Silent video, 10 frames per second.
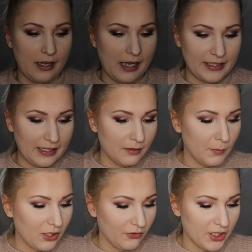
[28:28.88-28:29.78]
I think
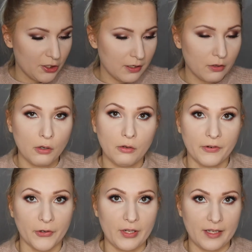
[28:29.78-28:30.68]
my official goal
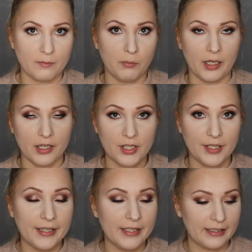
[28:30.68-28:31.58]
for this
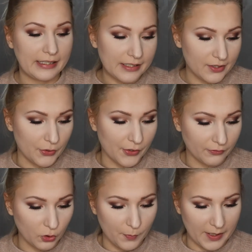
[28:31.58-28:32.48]
blush this year
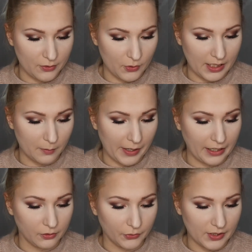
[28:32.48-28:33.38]
would be to hit
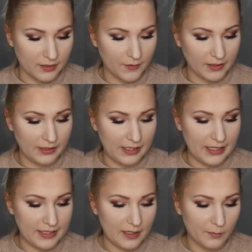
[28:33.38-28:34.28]
pan on this one. It
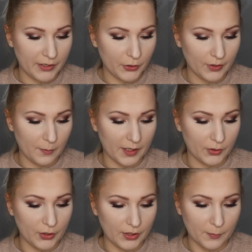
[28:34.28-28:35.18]
is in my 30 by
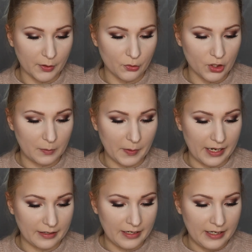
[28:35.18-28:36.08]
30 project
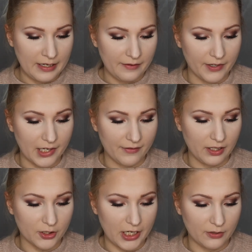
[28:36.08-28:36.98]
pan, where I
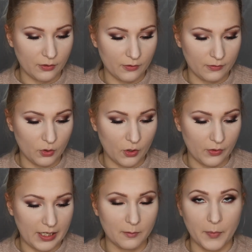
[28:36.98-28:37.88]
will try to, you
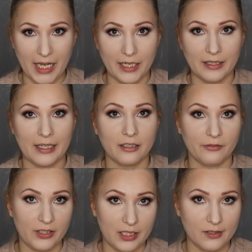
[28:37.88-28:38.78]
know, hit pan and
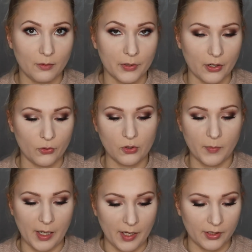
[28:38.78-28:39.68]
finish some products
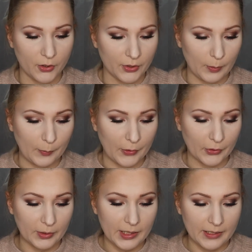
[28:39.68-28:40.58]
by my 30th
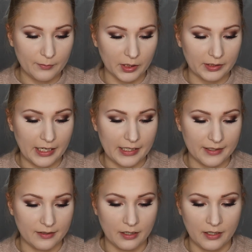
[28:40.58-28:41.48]
birthday, but that
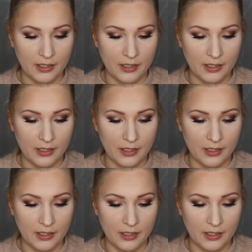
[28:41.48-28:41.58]
is